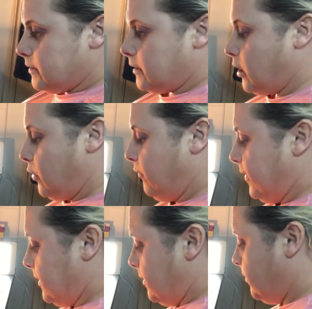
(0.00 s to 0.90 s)

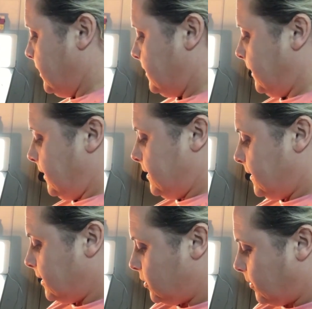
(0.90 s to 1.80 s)
COVID-19
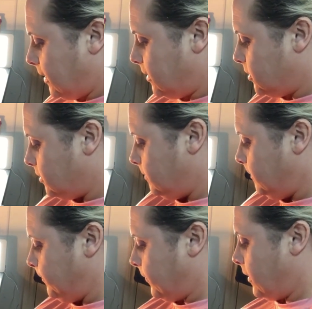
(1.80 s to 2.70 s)
situation.
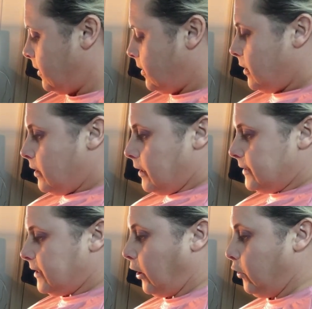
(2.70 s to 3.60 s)

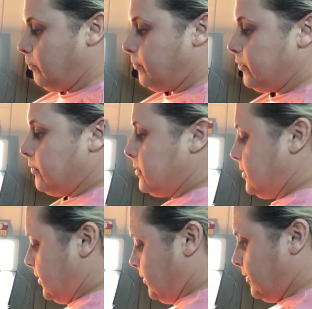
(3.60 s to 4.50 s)
Let's hope that
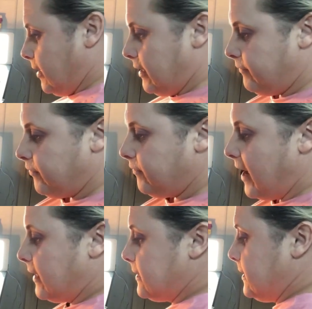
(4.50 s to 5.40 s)
soon they'll have the
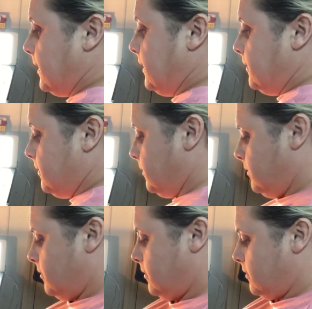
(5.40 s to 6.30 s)
vaccine.
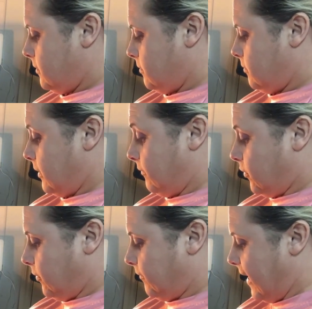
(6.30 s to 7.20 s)
But they've
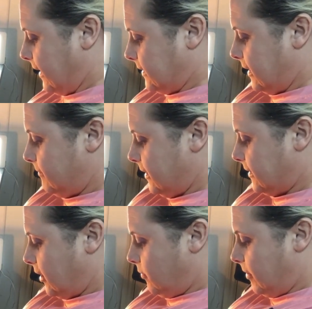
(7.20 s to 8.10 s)
got the vaccine, but let's
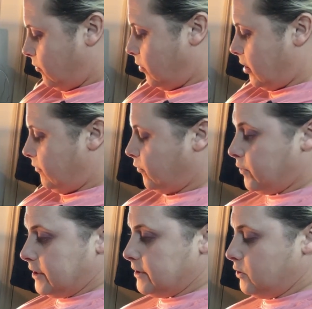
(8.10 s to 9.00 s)
hope it'll work with all
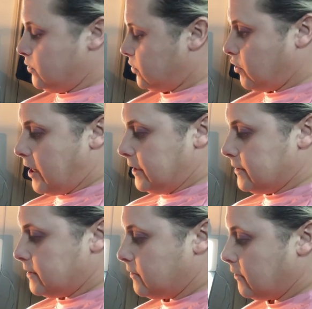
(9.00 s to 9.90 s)
these new
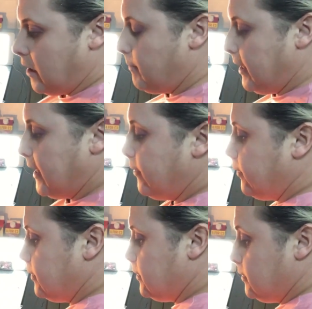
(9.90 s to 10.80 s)
strains that are coming out.
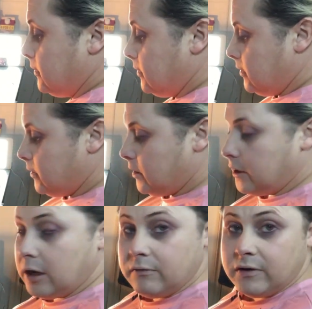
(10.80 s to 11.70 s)
And
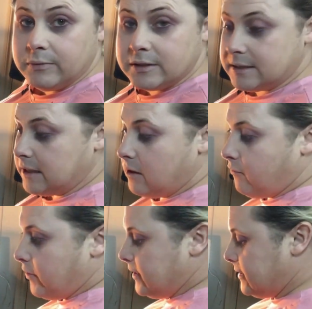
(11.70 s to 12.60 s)
hopefully we'll see our
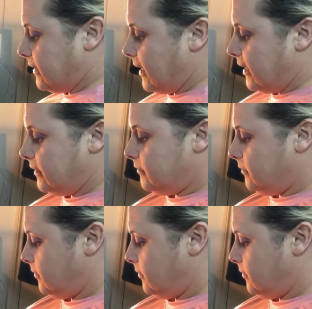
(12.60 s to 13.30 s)
friends again.